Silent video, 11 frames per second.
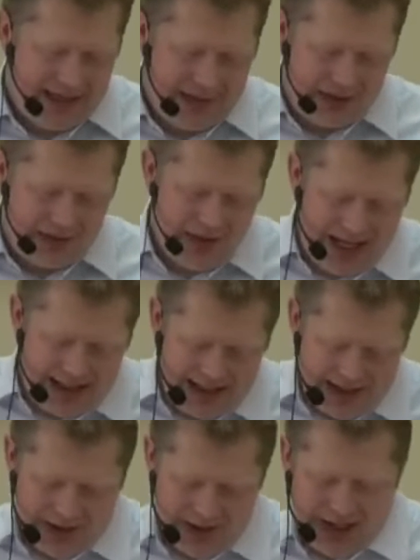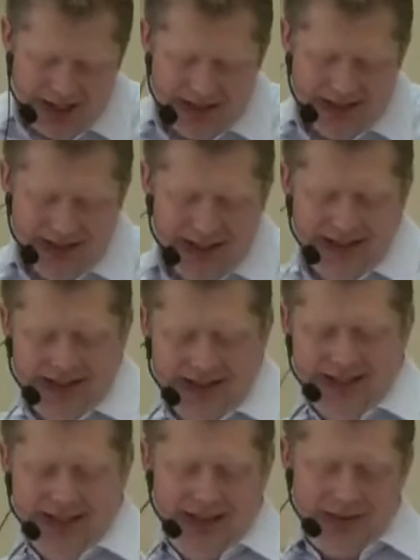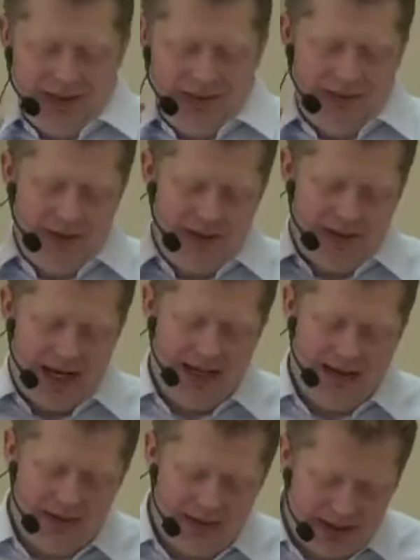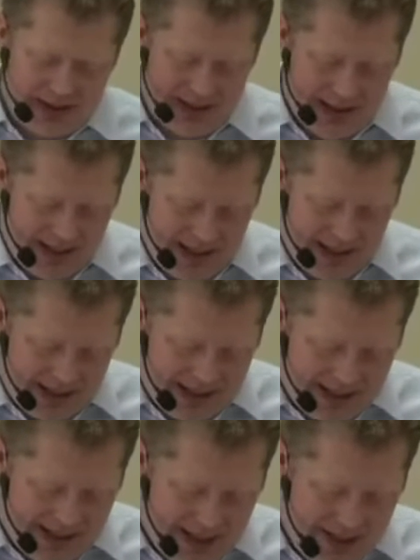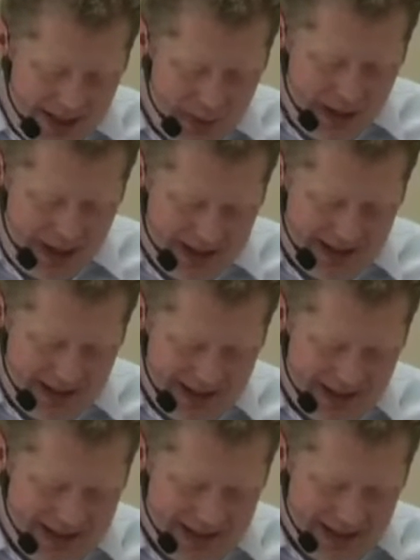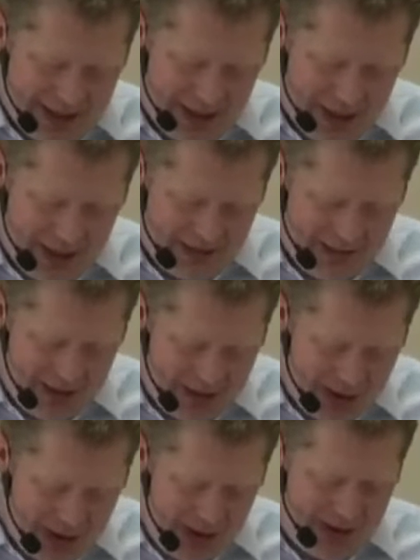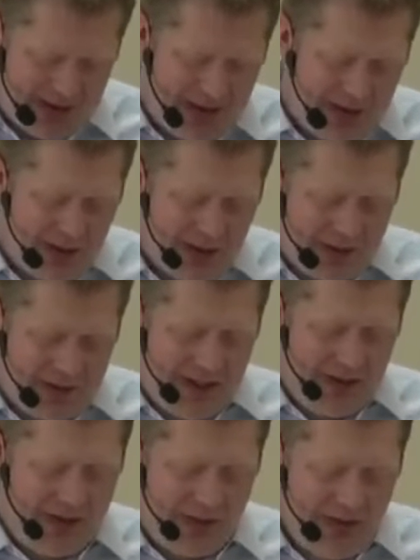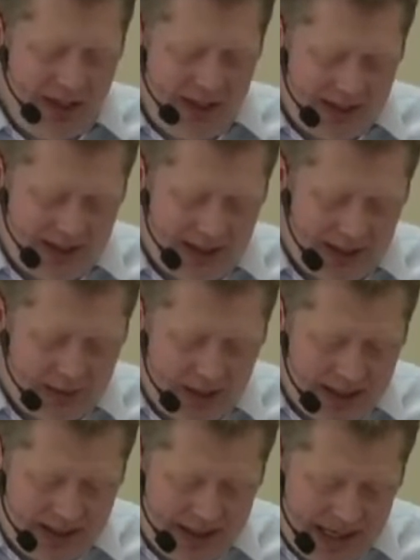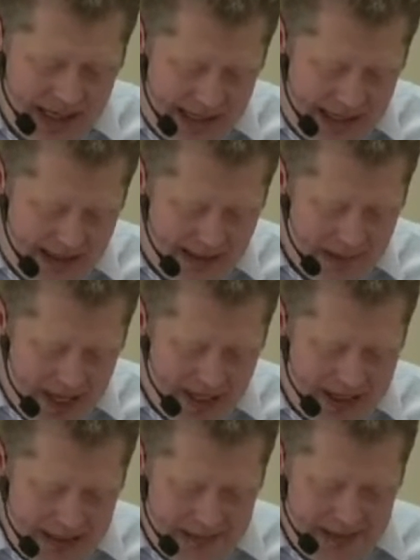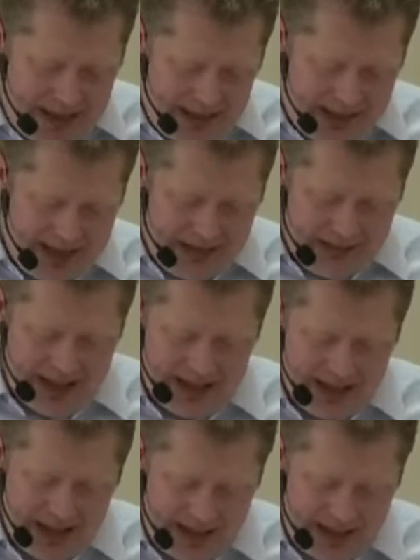he was greatly distressed to see the city was full of idols. So he reasoned in the synagogue with both Jews and God-fearing Greeks, as well as in the marketplace day by